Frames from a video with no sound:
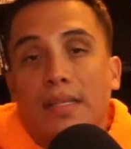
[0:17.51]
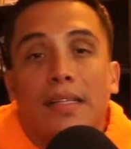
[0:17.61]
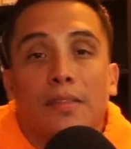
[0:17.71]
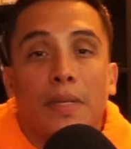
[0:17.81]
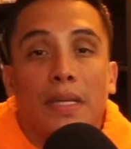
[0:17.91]

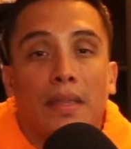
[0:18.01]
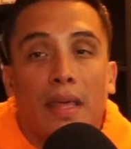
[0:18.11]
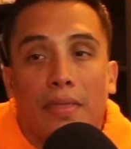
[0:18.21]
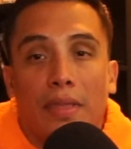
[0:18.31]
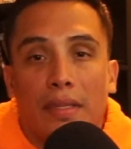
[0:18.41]
as being
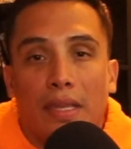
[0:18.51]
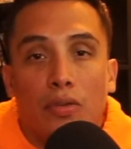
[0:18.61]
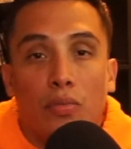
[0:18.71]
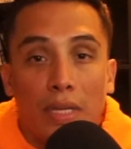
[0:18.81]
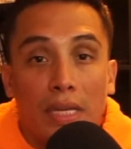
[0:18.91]
that thing that
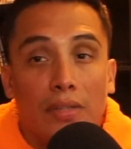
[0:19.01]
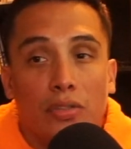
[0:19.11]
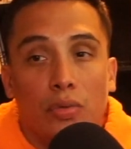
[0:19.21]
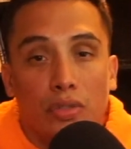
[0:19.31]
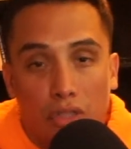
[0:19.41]
you need
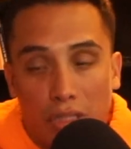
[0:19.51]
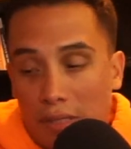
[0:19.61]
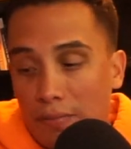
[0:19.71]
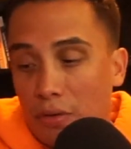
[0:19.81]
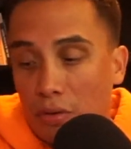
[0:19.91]
to
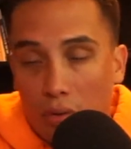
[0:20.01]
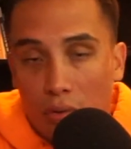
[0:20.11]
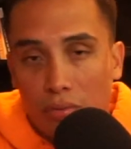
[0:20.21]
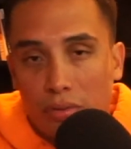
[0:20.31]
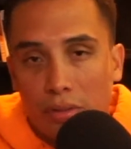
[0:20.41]
achieve your
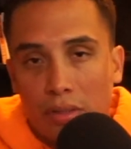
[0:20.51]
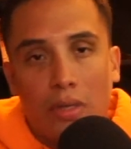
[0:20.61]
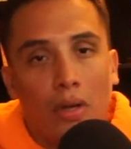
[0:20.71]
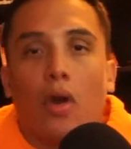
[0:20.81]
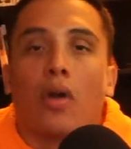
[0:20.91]
goals
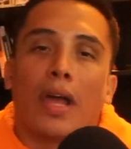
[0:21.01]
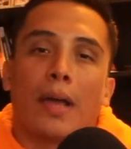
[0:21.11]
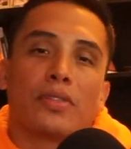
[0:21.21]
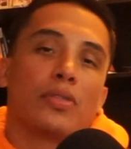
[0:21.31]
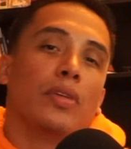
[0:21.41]
are
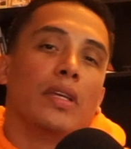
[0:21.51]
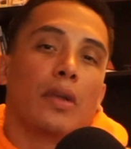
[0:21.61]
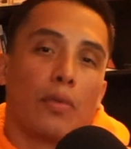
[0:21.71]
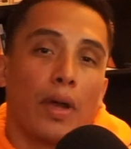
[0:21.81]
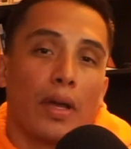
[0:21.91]
absolutely
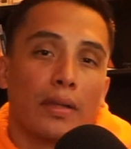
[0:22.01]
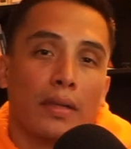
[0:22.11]
correct.